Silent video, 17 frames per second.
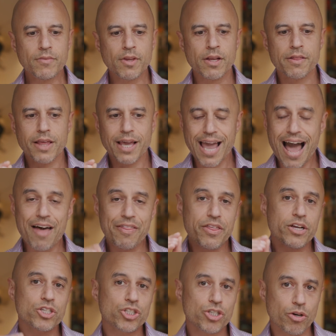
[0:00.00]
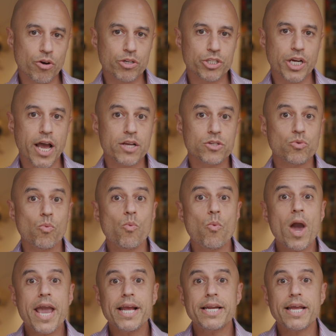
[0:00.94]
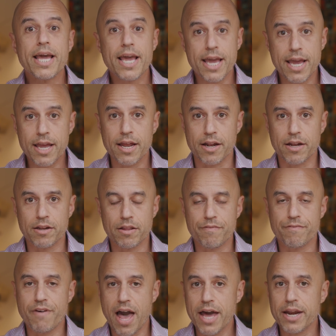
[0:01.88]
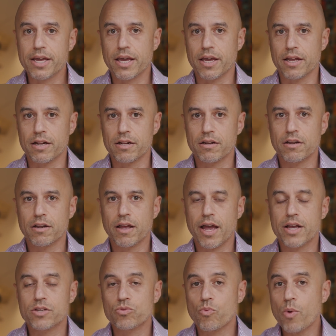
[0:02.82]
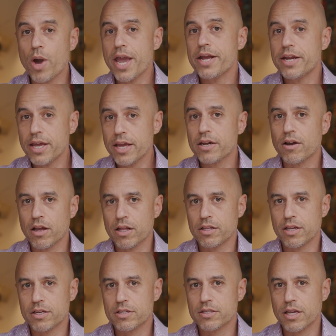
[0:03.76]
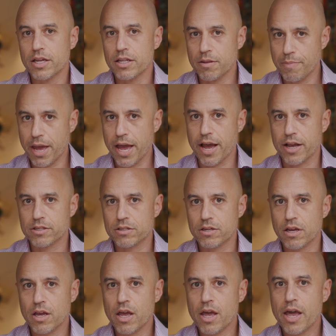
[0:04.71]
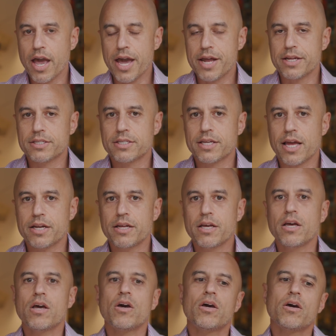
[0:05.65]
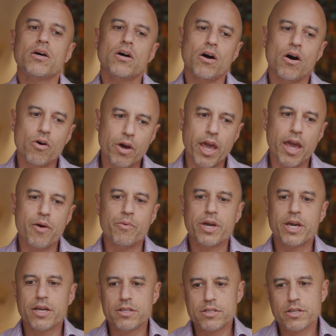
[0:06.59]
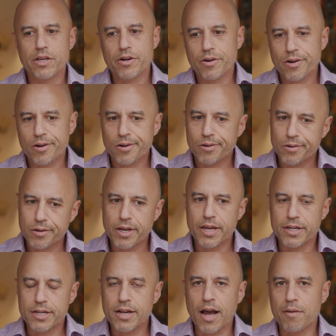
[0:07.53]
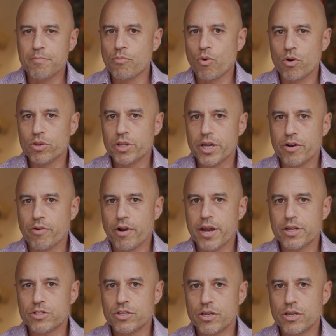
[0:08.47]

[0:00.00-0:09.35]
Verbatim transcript: the Catholic Church has weighed in, the Vatican has weighed in on this in the past and has said, okay, we consider it not morally great to